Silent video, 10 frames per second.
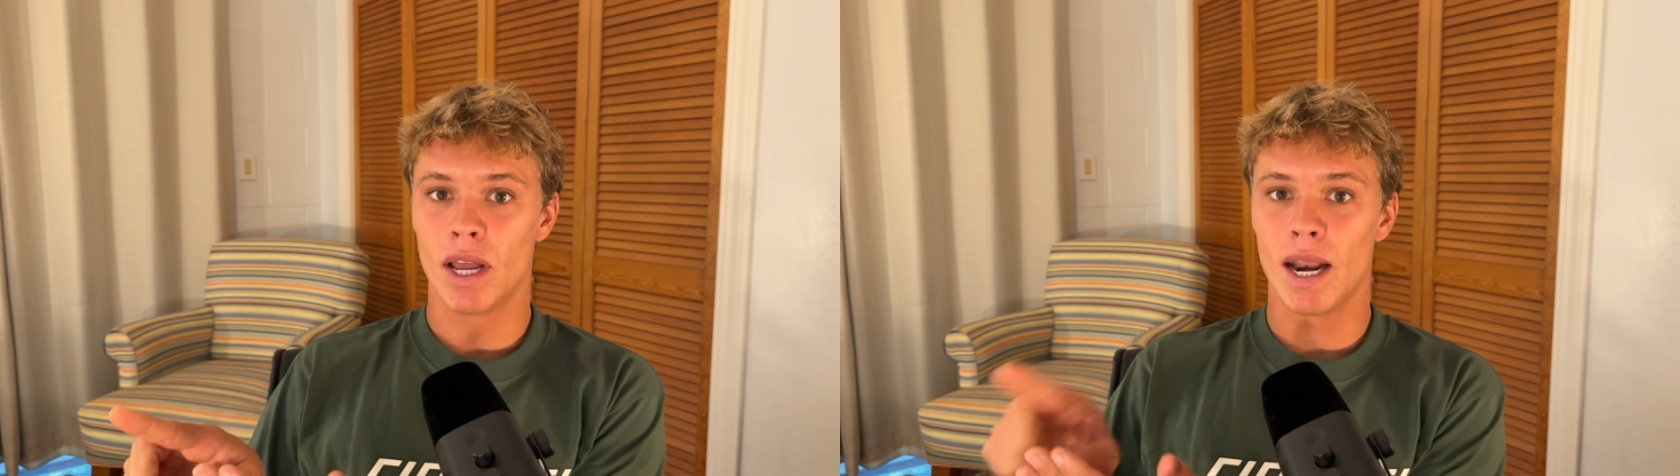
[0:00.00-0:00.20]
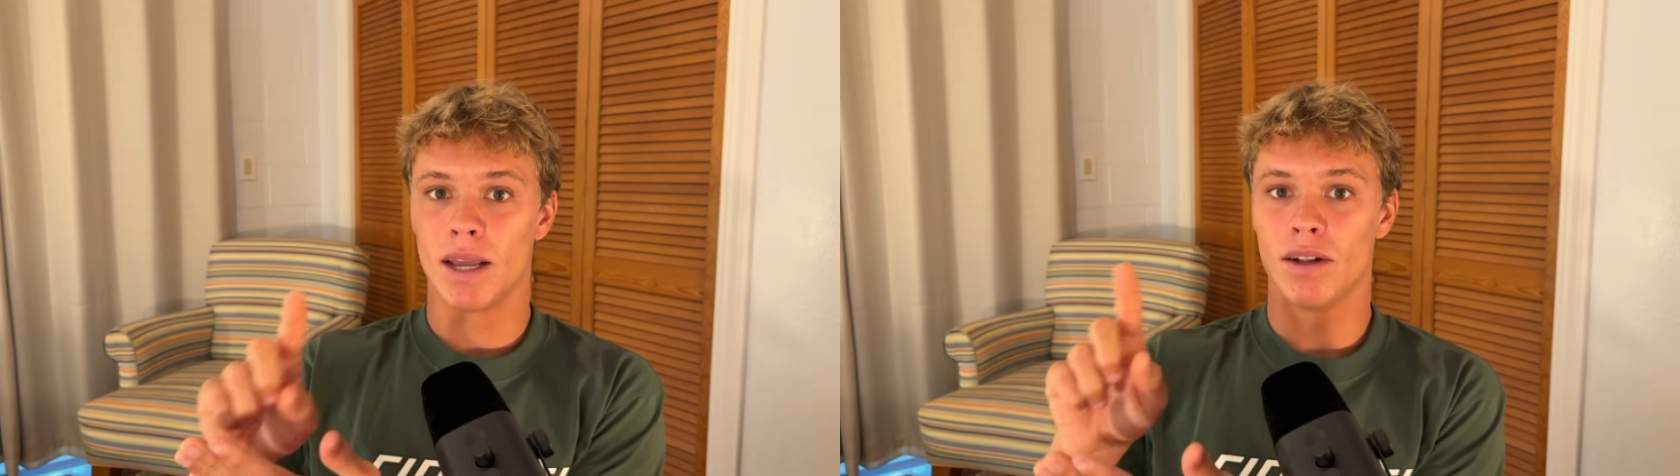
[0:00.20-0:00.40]

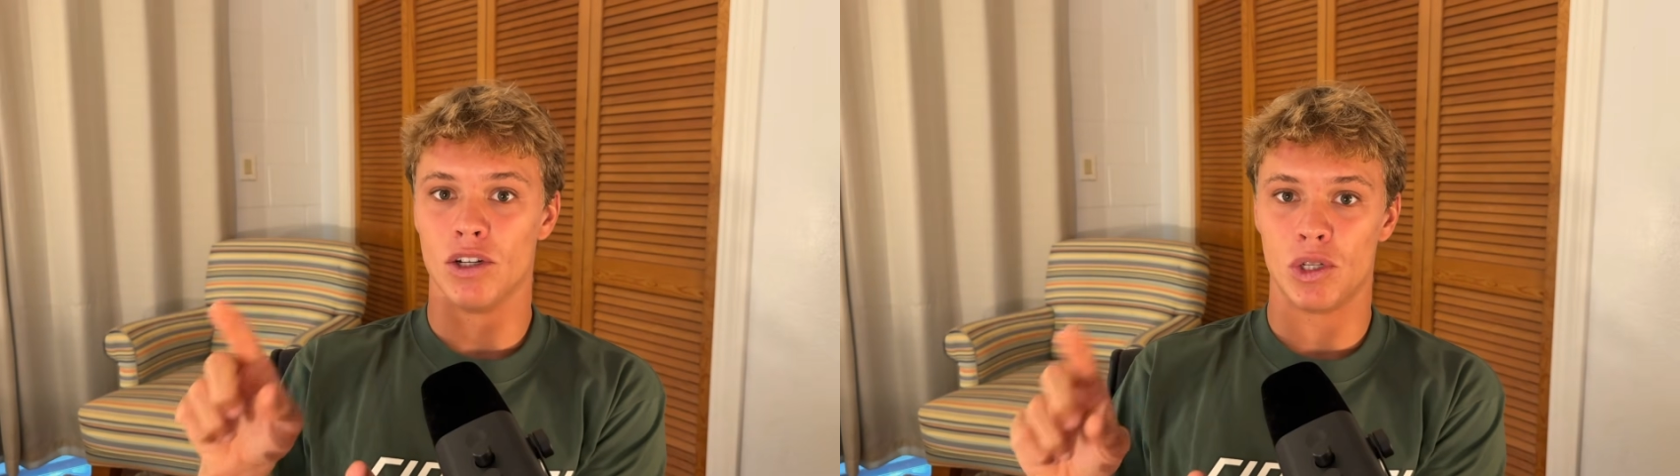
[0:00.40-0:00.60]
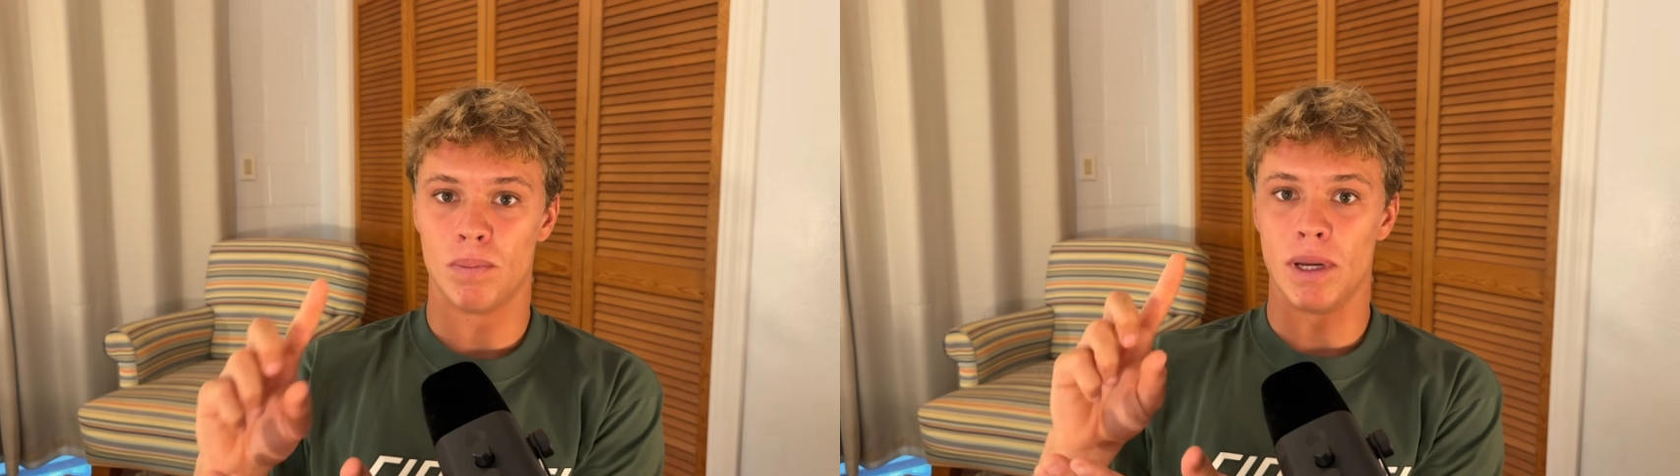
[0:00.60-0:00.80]
getting a
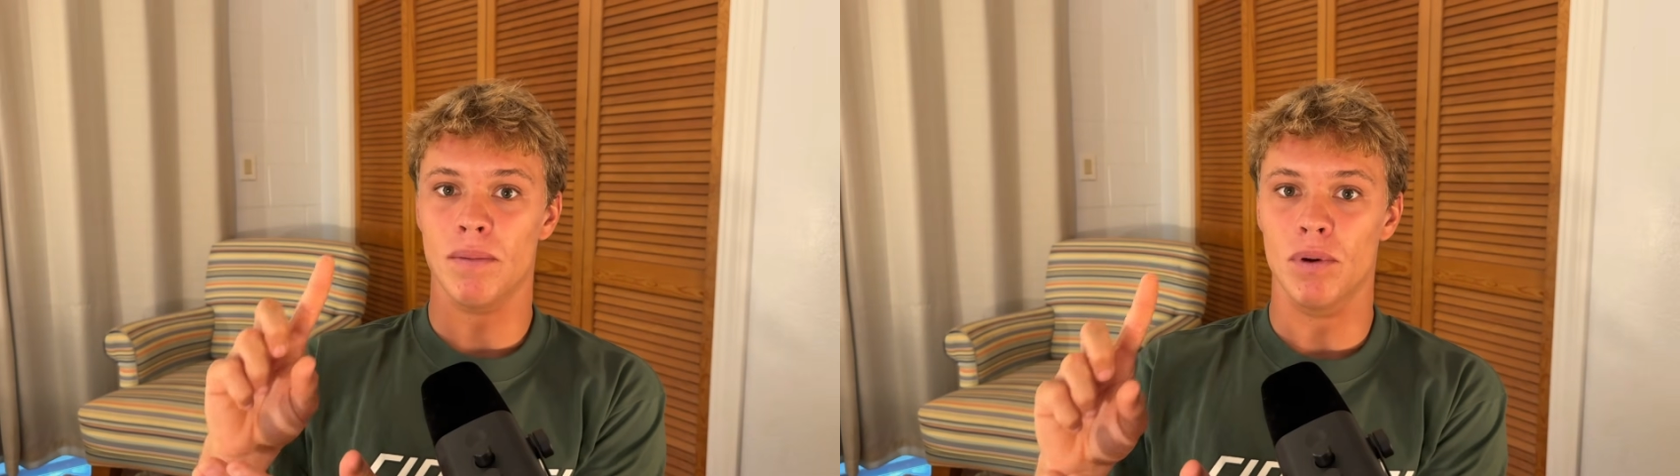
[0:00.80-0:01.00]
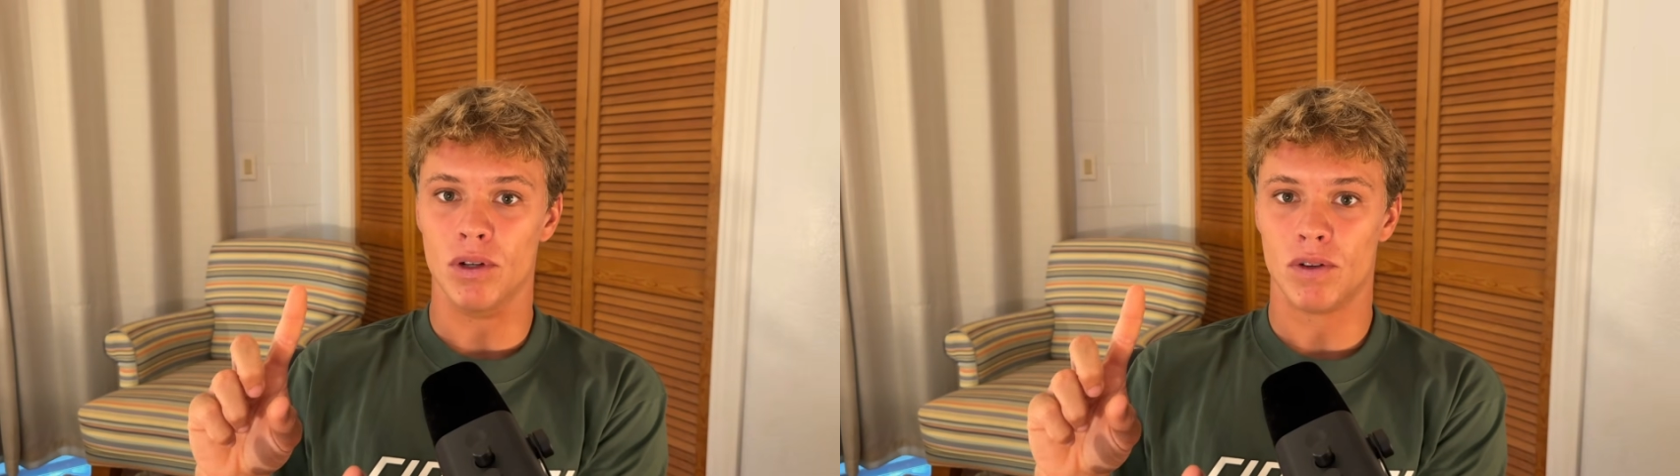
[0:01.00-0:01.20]
little
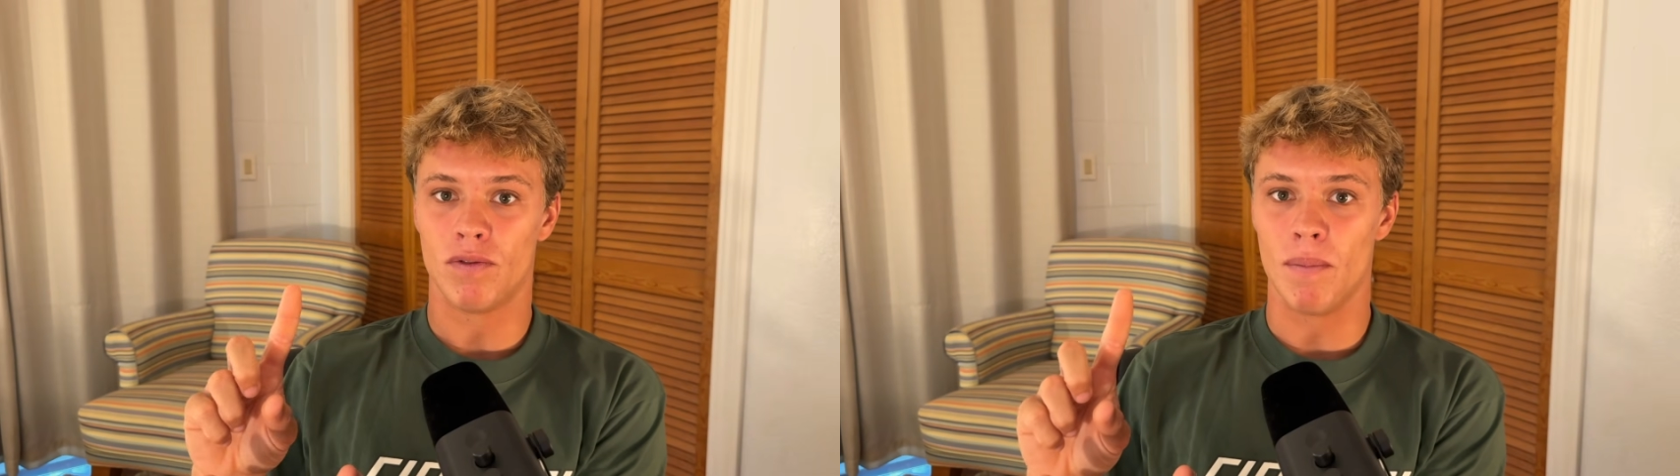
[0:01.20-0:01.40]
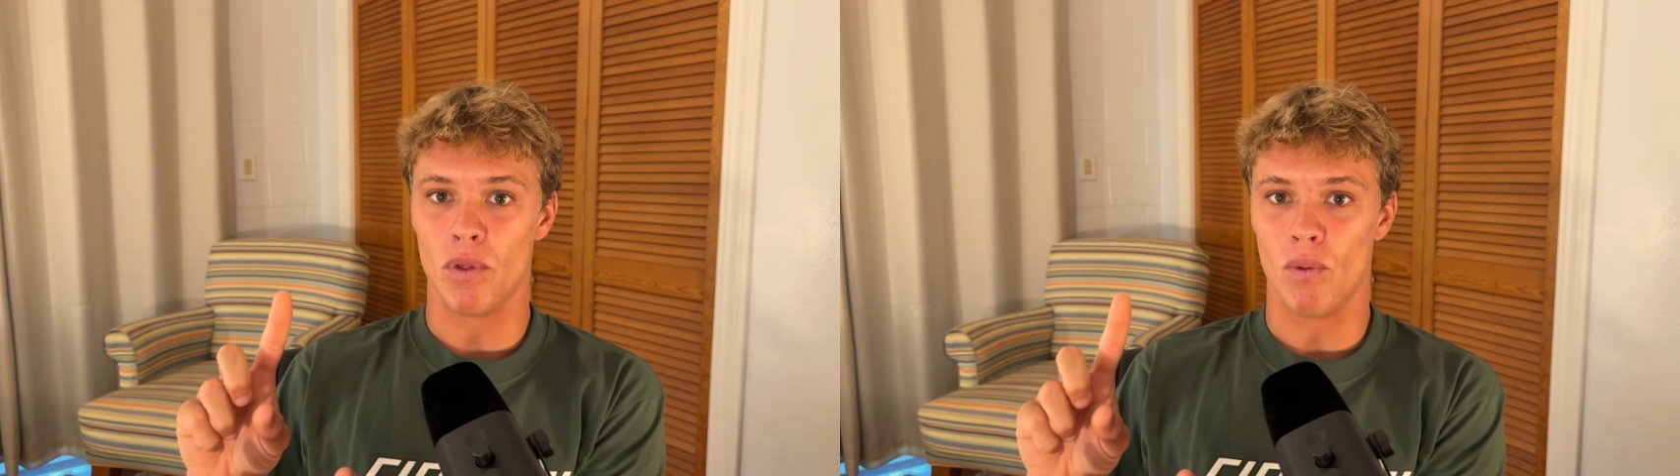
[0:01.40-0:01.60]
speed boost
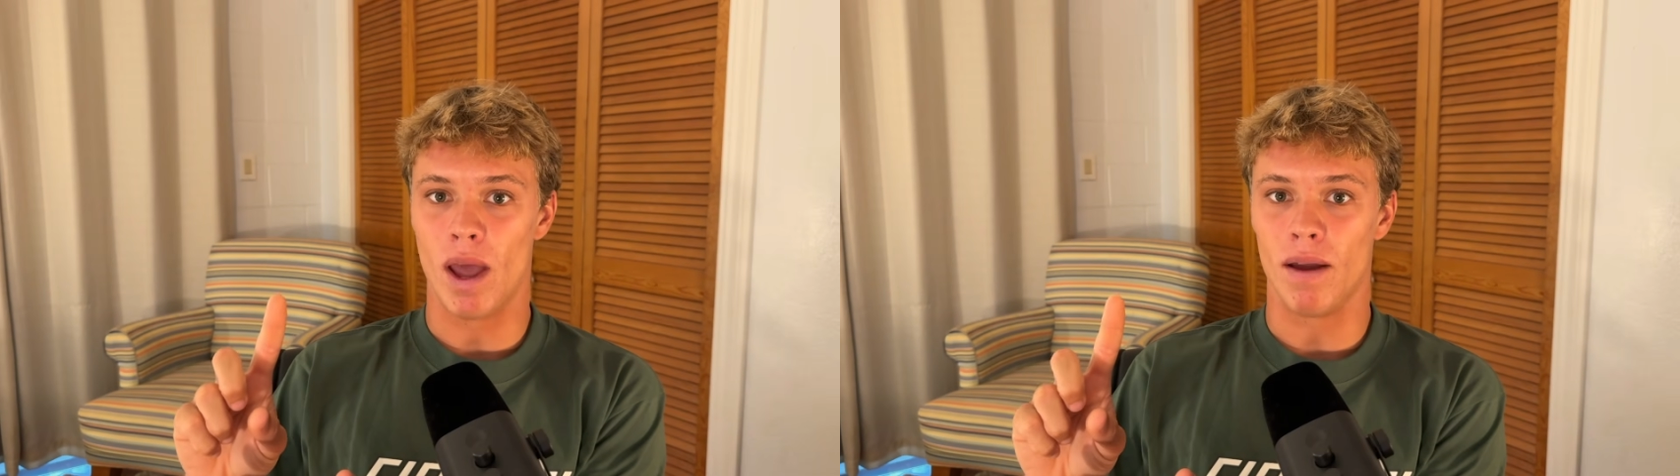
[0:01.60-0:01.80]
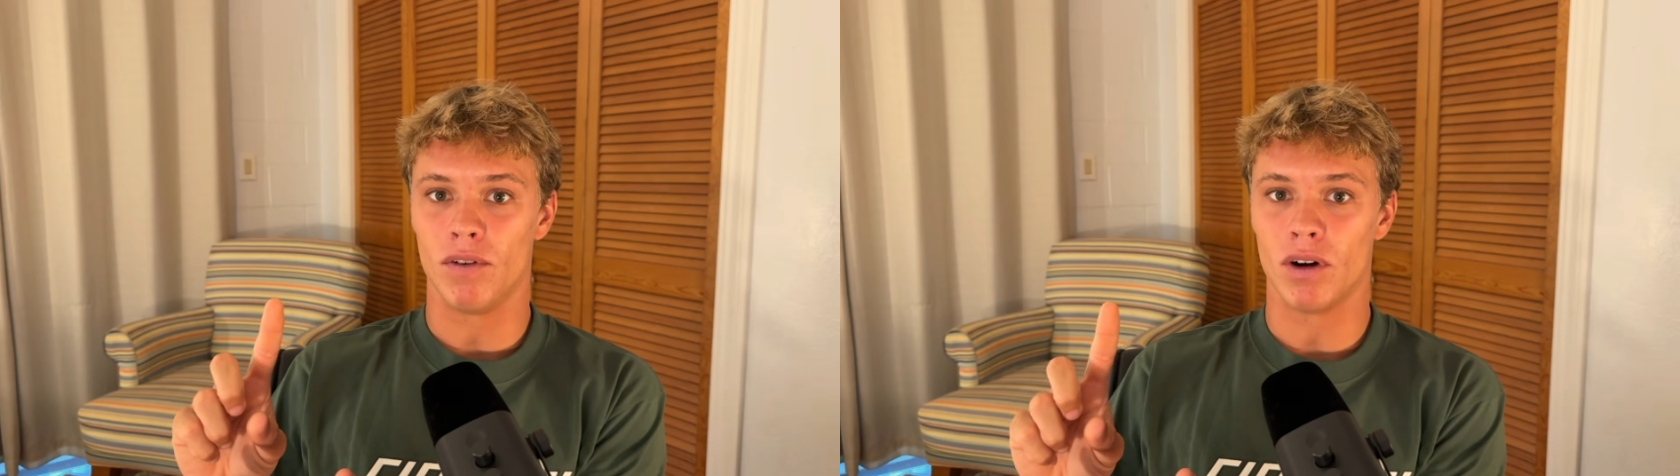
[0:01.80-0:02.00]
from the wave.